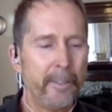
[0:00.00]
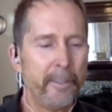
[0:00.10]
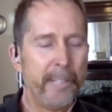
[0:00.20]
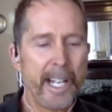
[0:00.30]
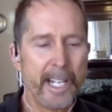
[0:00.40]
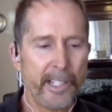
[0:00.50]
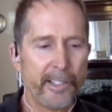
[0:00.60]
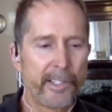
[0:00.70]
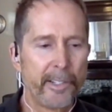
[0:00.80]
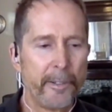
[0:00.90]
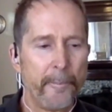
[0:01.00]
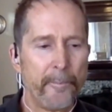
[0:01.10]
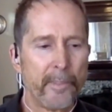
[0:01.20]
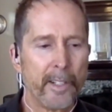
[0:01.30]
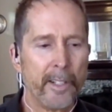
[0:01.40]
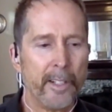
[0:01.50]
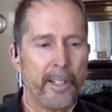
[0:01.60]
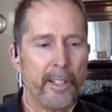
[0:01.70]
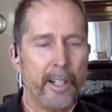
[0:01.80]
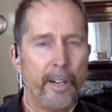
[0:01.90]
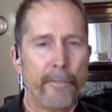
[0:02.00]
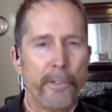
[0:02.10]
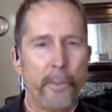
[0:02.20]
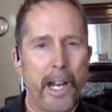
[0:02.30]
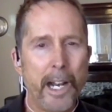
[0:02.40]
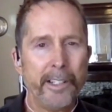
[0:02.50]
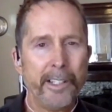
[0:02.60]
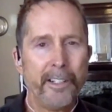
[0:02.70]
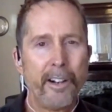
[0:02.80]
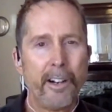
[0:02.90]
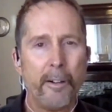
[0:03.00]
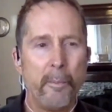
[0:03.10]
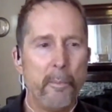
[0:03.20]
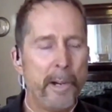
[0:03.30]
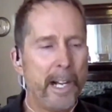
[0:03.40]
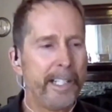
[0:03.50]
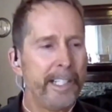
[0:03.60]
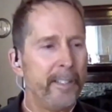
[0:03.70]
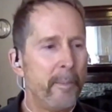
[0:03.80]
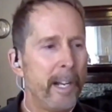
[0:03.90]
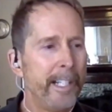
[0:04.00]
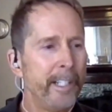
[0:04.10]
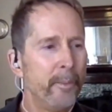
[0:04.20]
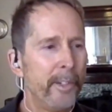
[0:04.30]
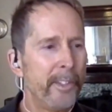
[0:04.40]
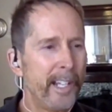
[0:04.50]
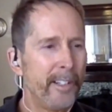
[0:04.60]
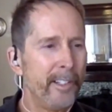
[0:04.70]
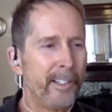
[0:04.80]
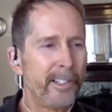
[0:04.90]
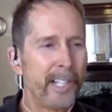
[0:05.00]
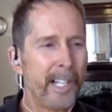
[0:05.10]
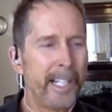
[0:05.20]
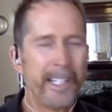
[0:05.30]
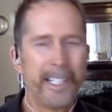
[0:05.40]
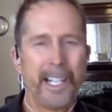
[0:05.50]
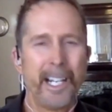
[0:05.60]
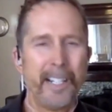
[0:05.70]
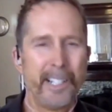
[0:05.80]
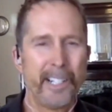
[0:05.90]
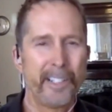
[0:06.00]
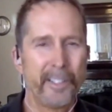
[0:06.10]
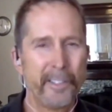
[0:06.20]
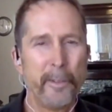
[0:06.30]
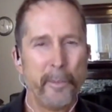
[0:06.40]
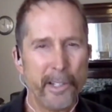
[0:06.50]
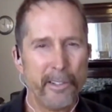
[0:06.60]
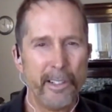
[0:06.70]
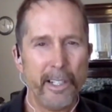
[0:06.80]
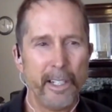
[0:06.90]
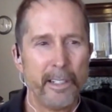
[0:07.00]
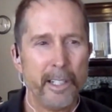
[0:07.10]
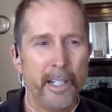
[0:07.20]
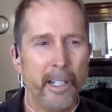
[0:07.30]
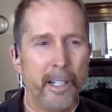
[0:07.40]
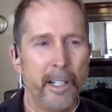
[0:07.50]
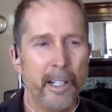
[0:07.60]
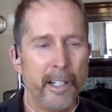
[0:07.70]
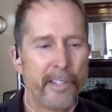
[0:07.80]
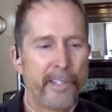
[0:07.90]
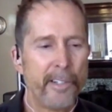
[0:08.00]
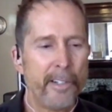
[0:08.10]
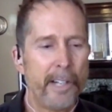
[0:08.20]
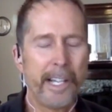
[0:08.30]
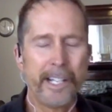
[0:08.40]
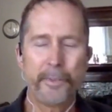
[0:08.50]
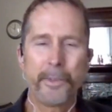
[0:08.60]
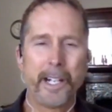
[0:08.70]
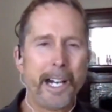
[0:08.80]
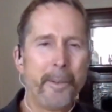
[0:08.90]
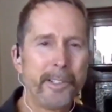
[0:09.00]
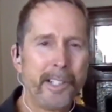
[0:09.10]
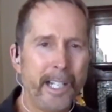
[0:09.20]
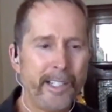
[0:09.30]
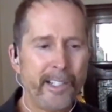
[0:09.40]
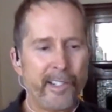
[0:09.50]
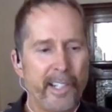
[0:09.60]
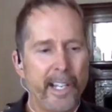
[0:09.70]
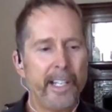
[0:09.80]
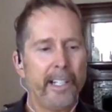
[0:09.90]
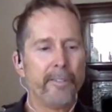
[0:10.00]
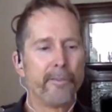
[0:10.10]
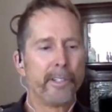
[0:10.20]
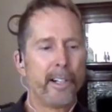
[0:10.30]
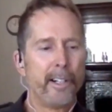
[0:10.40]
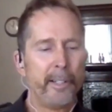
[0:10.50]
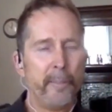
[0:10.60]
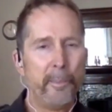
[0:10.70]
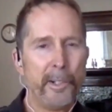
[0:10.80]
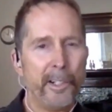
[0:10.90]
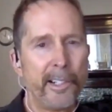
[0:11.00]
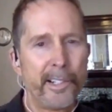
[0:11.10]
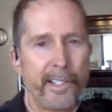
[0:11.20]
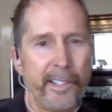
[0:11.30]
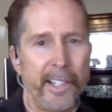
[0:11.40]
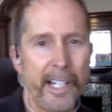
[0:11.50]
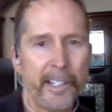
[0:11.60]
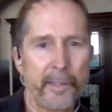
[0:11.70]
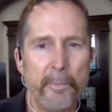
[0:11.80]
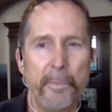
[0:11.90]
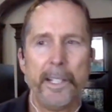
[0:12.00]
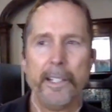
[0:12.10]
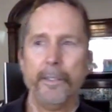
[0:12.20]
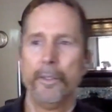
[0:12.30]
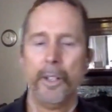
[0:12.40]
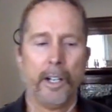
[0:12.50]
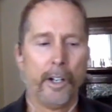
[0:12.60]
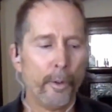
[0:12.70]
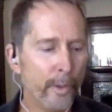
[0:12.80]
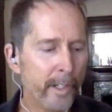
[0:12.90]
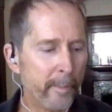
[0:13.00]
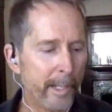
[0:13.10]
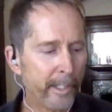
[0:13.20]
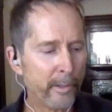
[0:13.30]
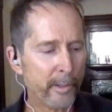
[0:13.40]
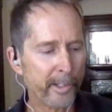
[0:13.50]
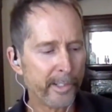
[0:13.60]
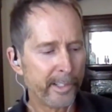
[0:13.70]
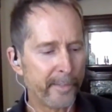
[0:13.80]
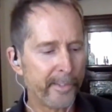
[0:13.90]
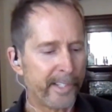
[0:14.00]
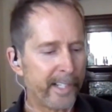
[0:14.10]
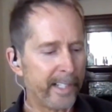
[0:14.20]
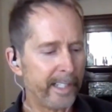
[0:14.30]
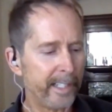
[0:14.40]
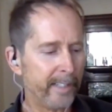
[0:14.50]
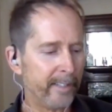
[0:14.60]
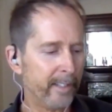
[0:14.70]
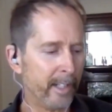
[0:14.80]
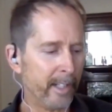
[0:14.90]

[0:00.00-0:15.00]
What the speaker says: days of rewilding heart, body, and mind, and what that looks like in the context of community. So that's what I would like to say regarding books, is that's been one of my courses of study, and